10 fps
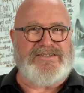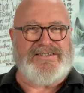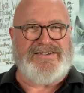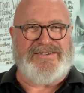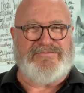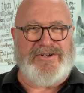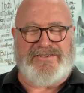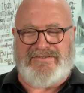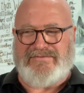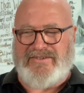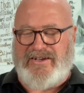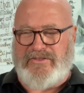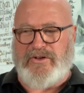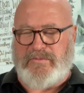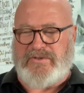It wasn't, I
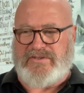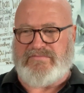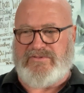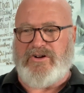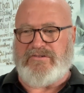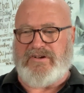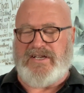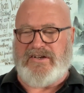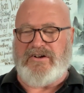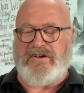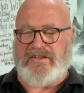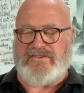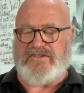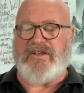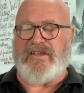thought it was concreted on and
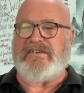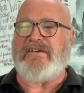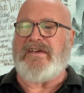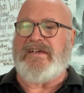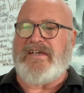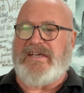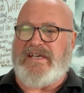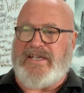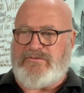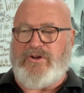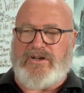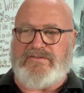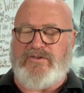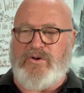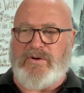solid. It rocked
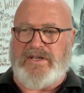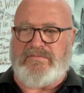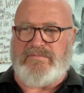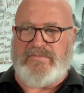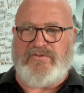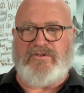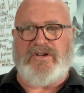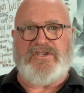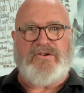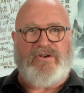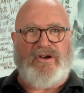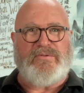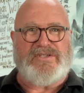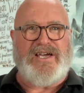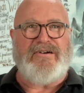forward, and before I knew it, I
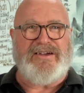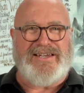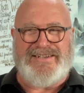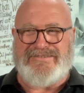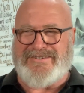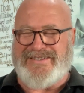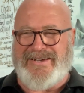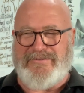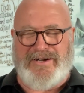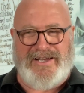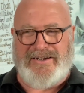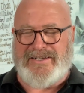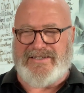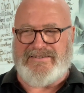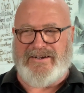was going, and there was no way
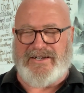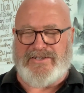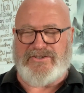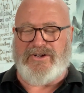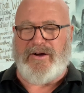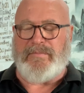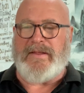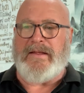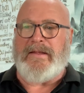I could stop.